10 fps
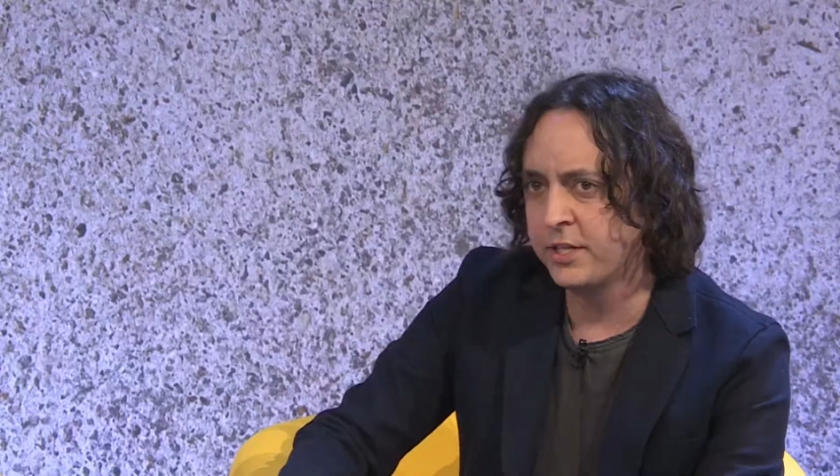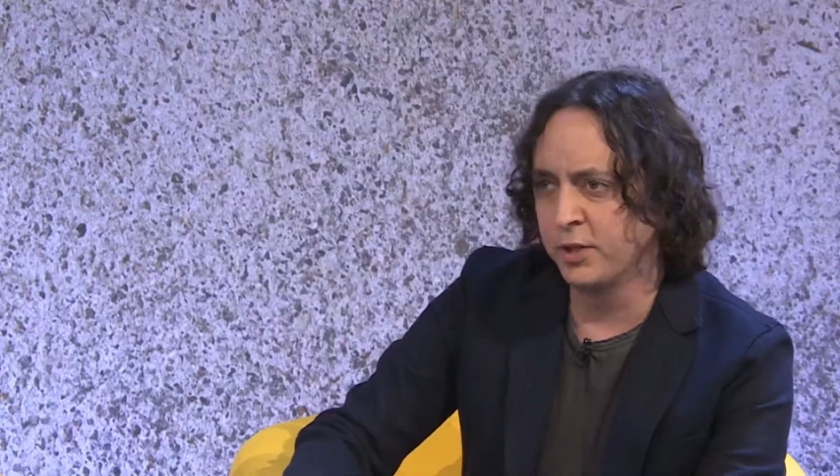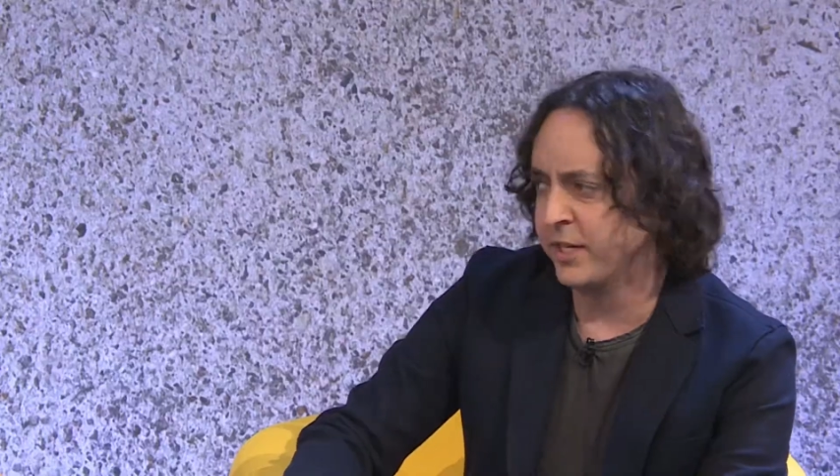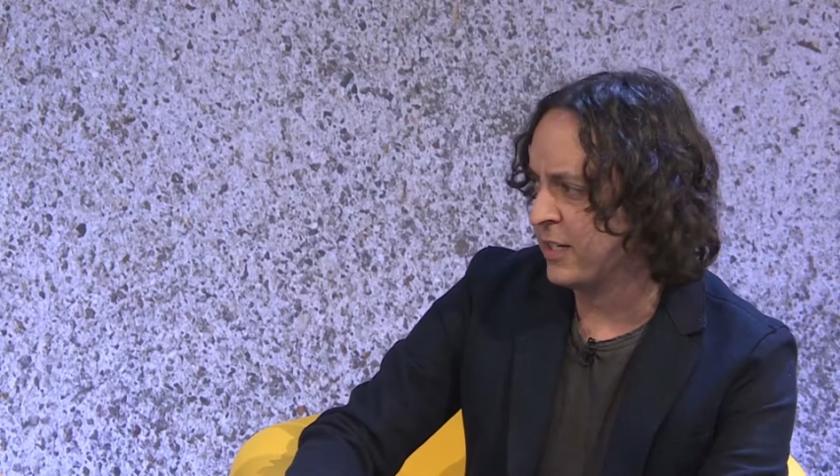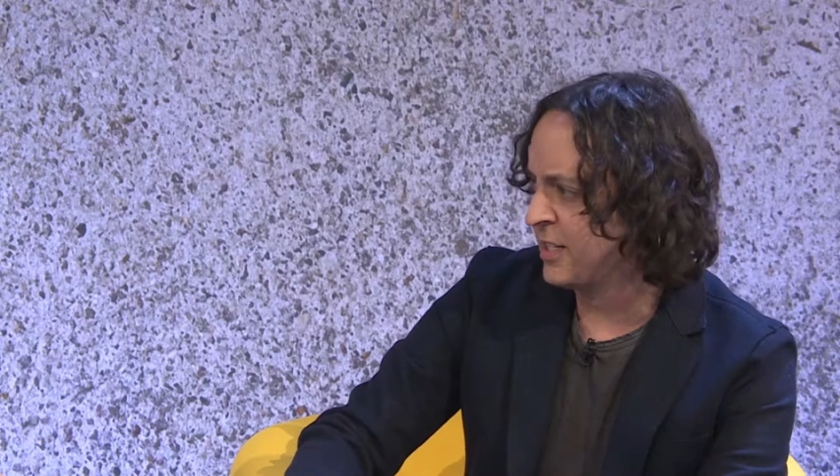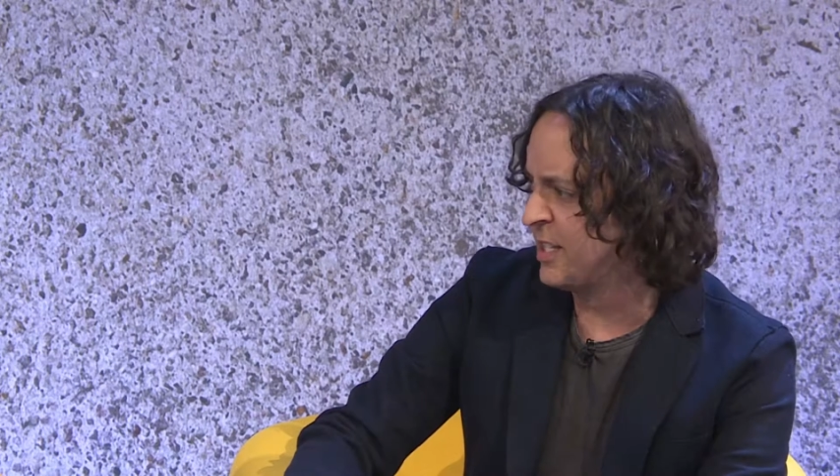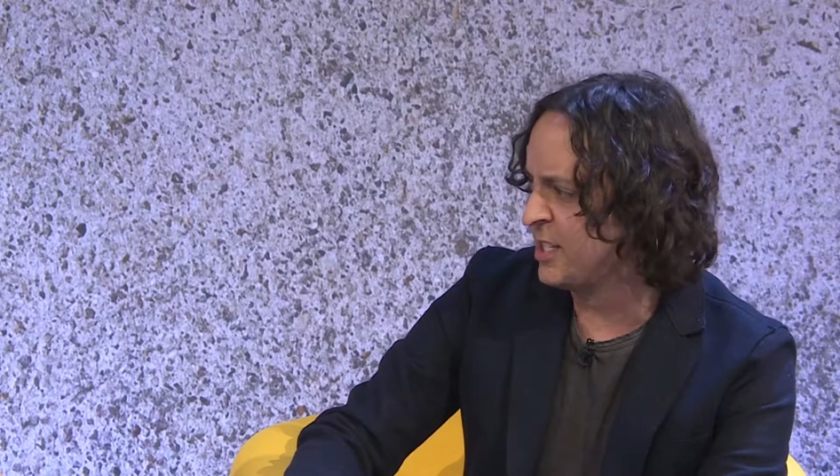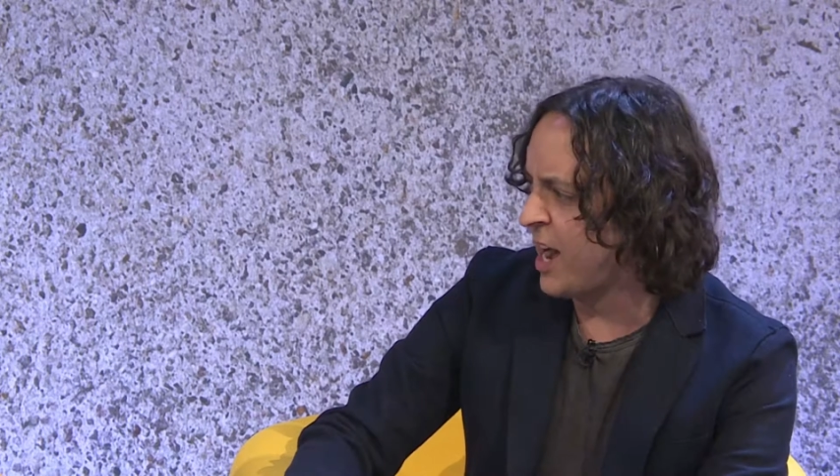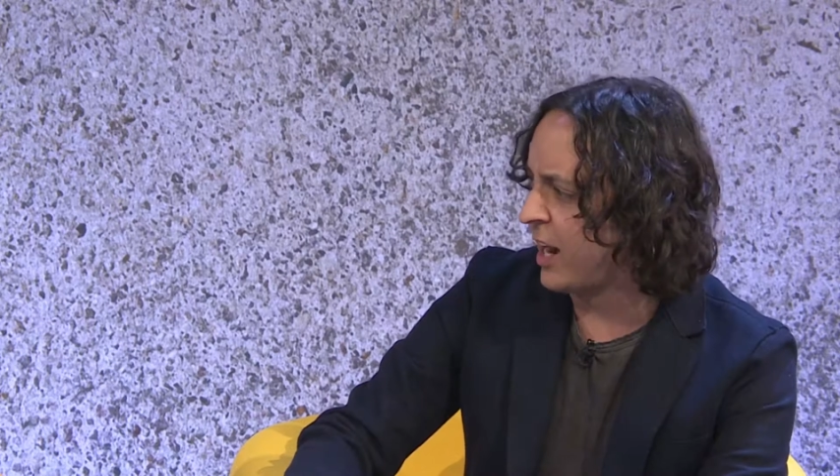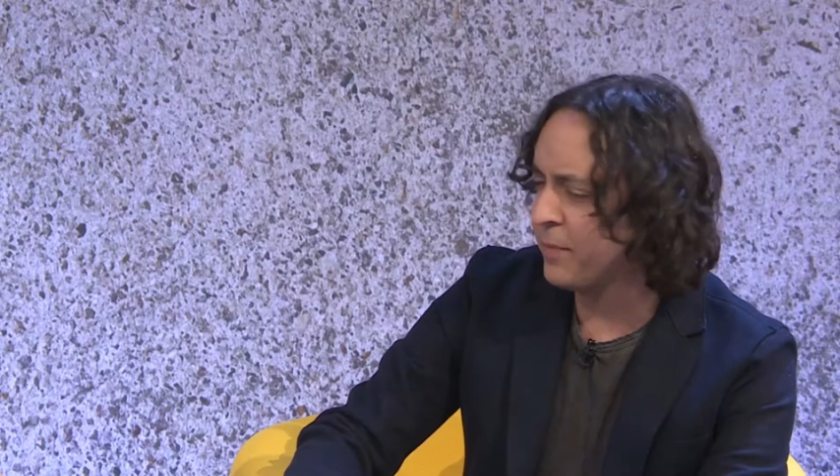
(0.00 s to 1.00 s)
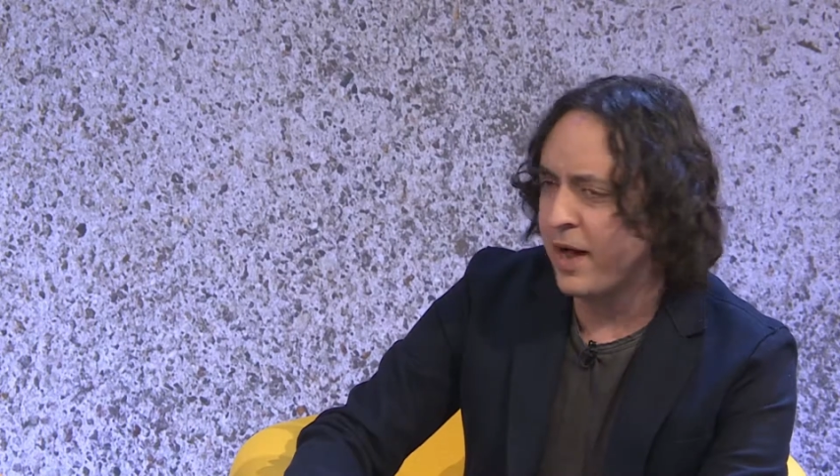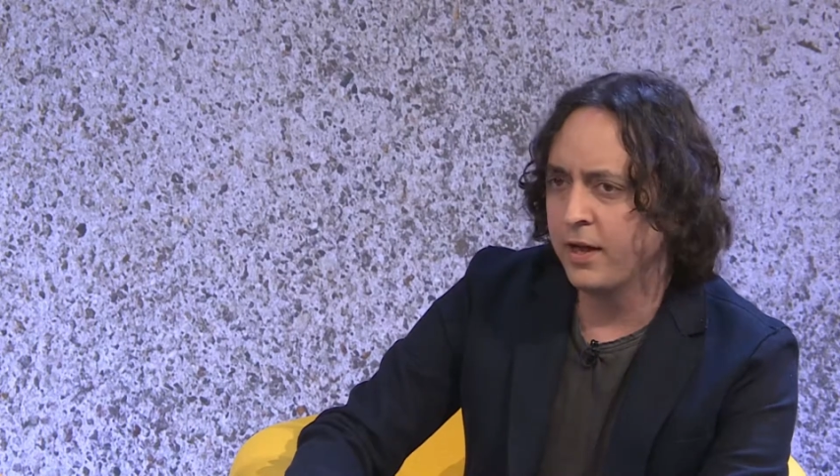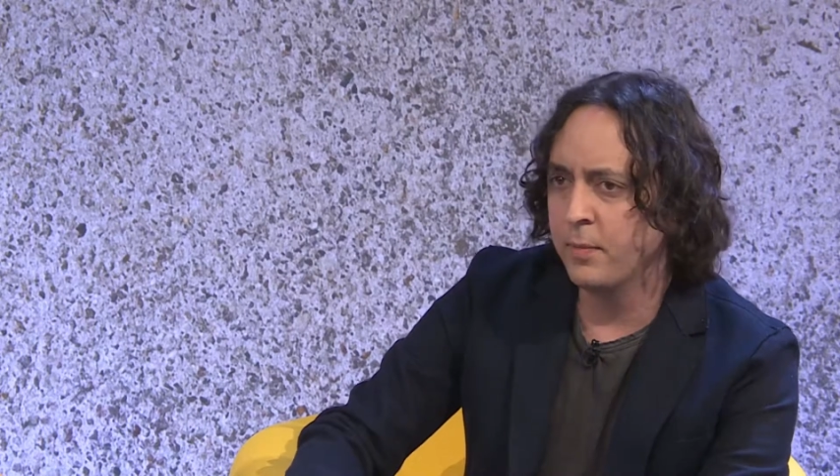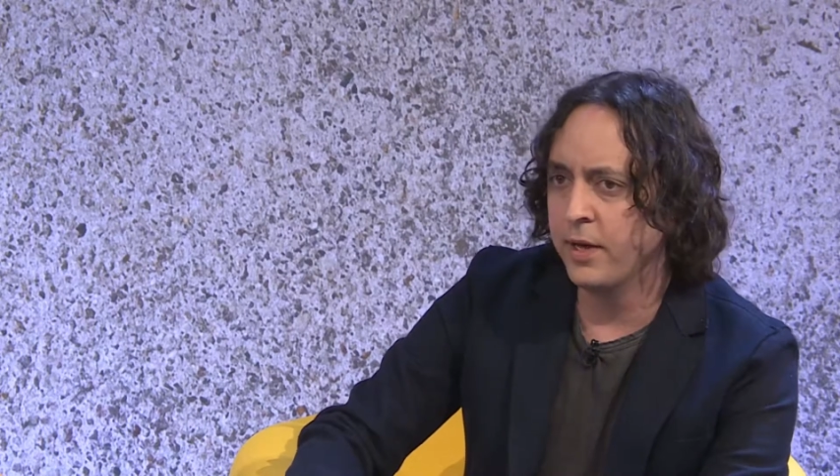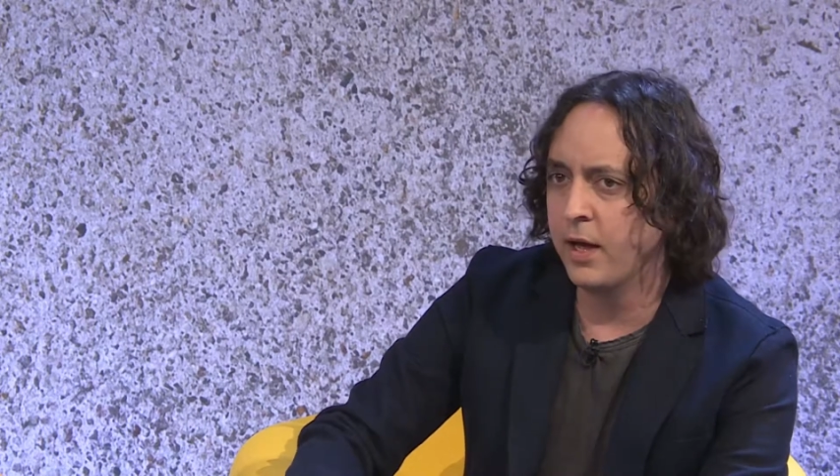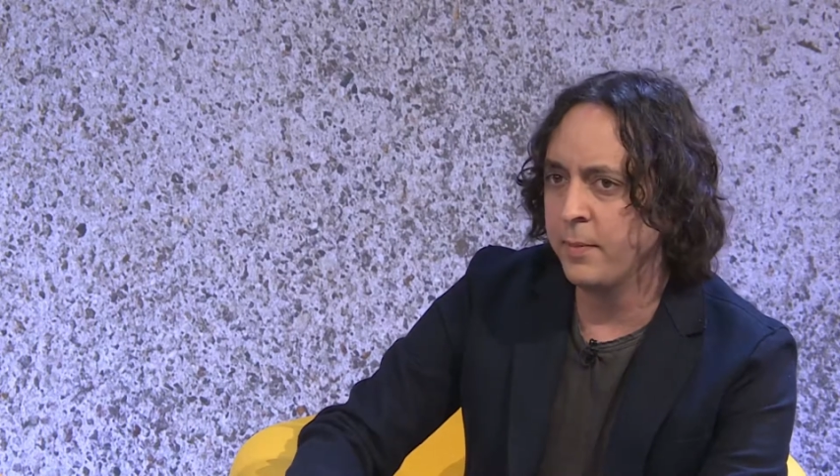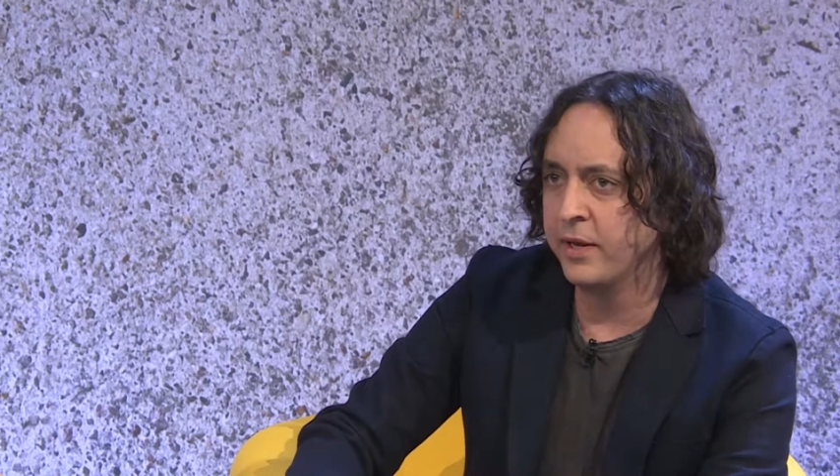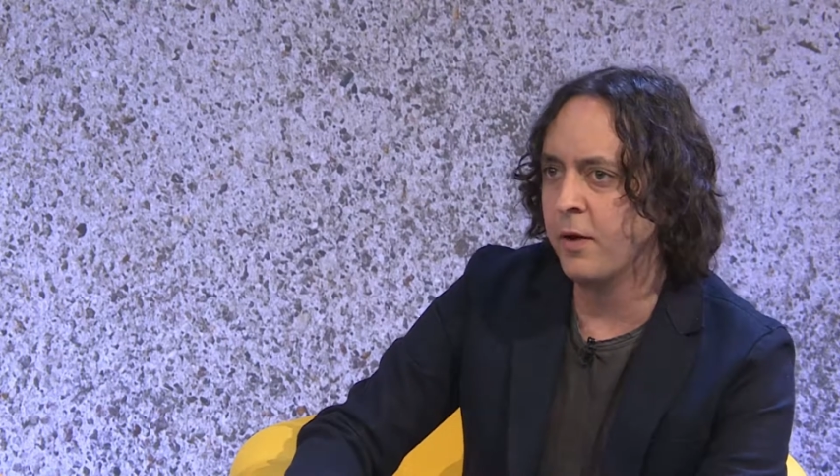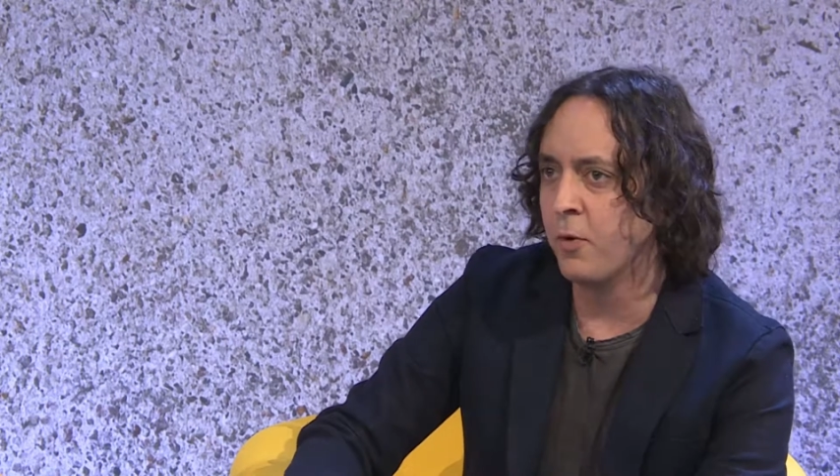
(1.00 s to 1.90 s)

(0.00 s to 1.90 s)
to really to talk about it, but I mean,